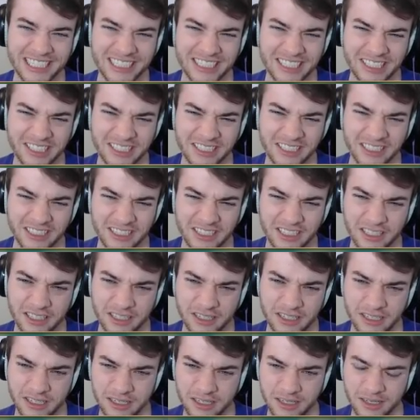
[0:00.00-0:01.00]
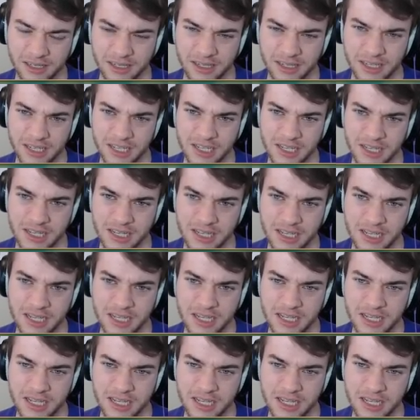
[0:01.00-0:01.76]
(silence)